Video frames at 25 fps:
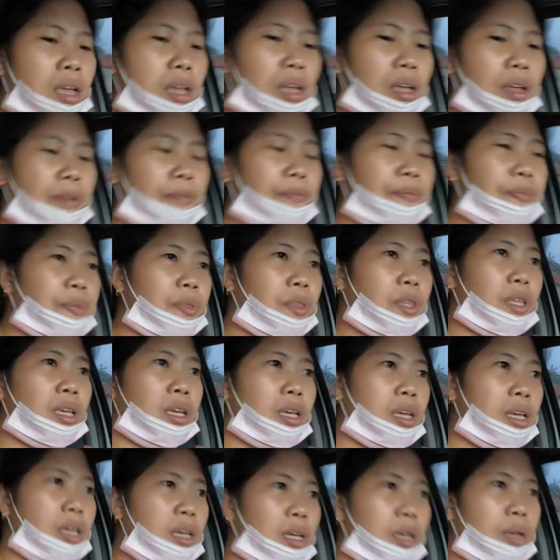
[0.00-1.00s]
uh,
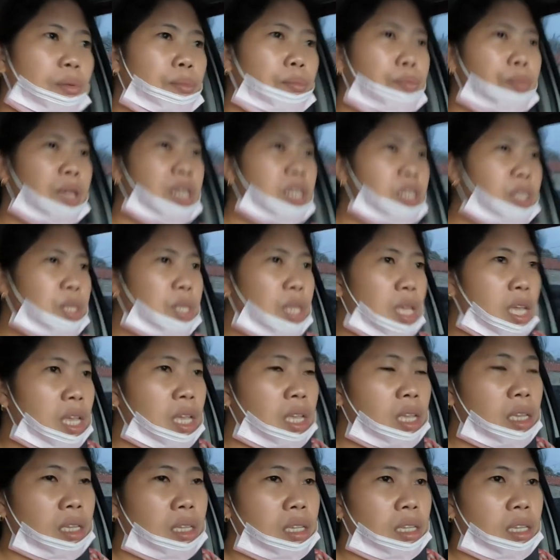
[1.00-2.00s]

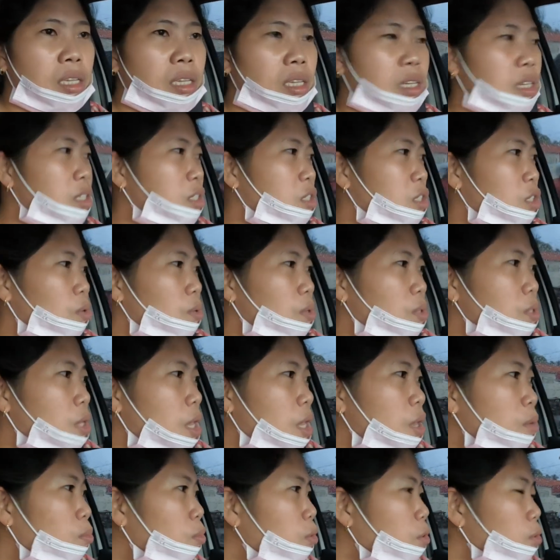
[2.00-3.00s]
busy she was
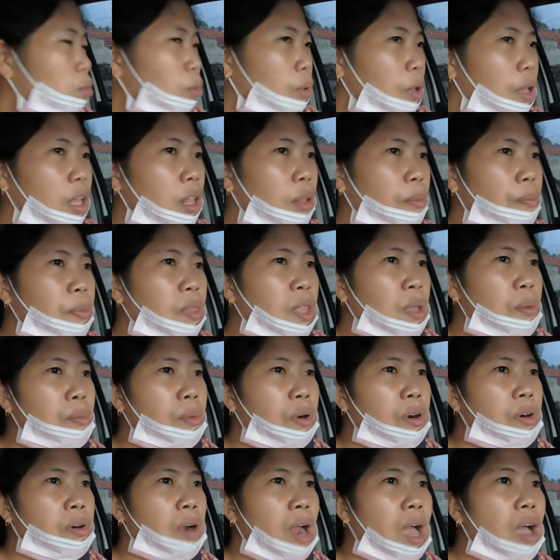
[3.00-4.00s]
able to help
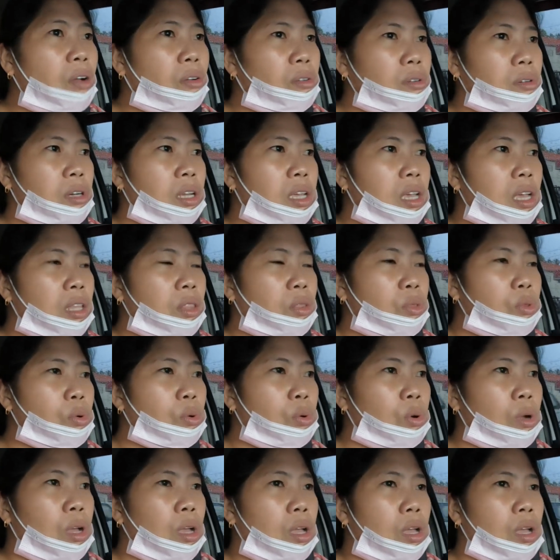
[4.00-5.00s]
them around they had
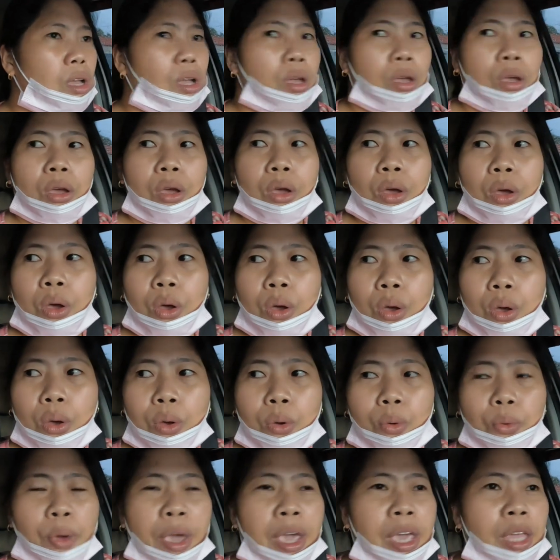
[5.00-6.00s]
to
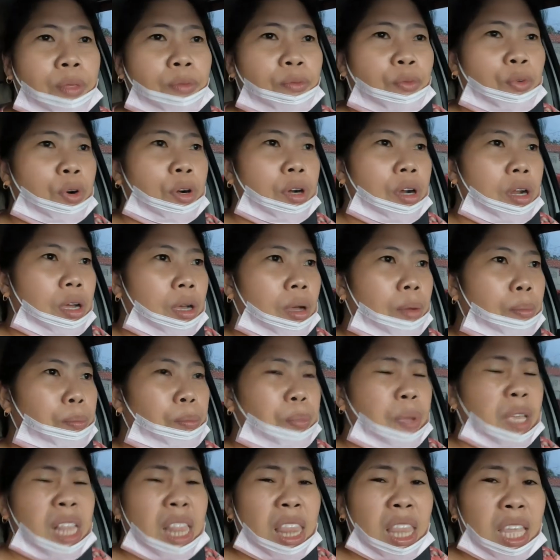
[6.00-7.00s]
wait for the
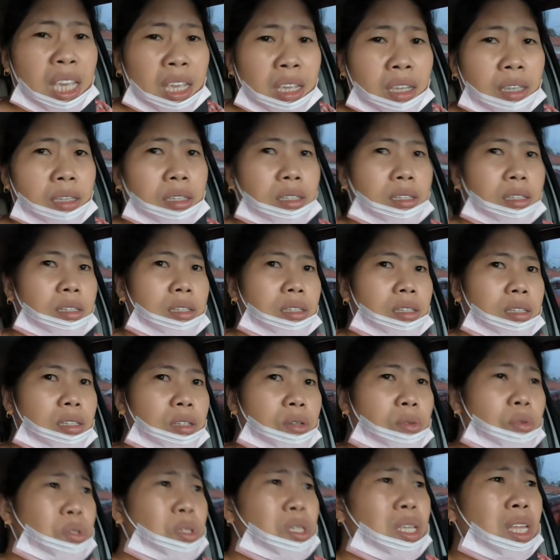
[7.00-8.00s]
billing
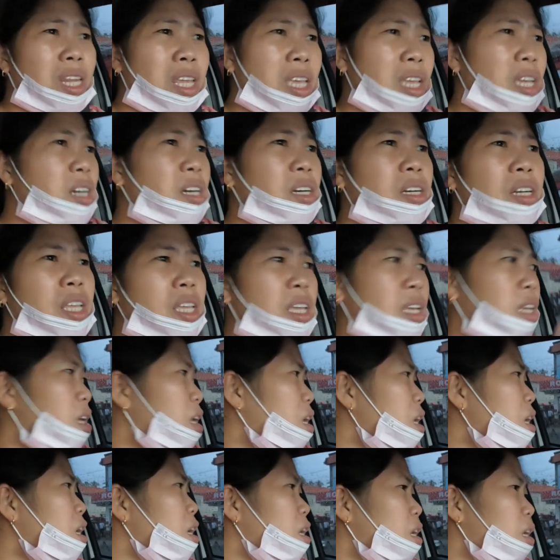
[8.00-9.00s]
because in here they
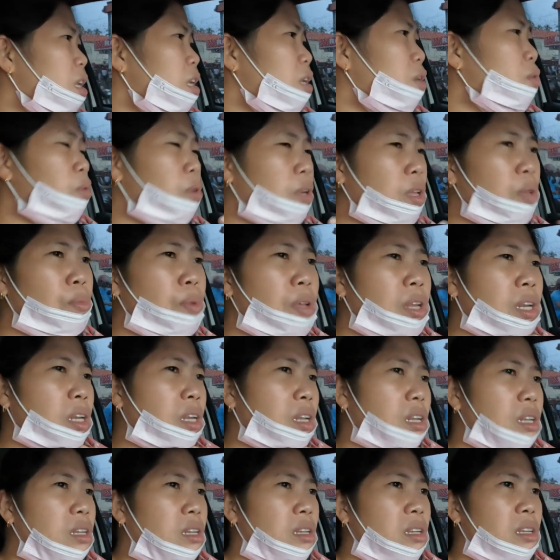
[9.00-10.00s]
they don't
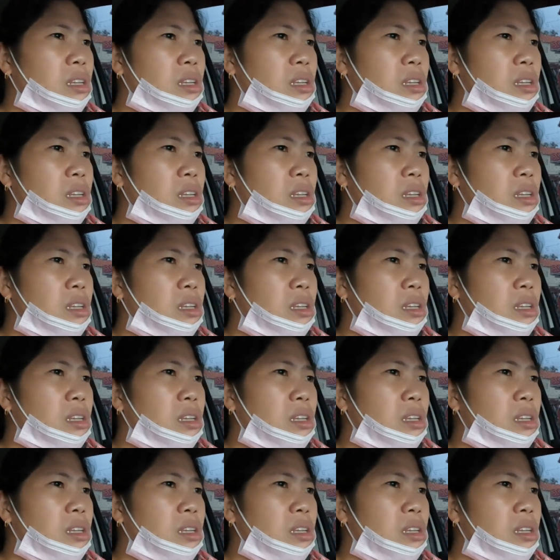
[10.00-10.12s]
even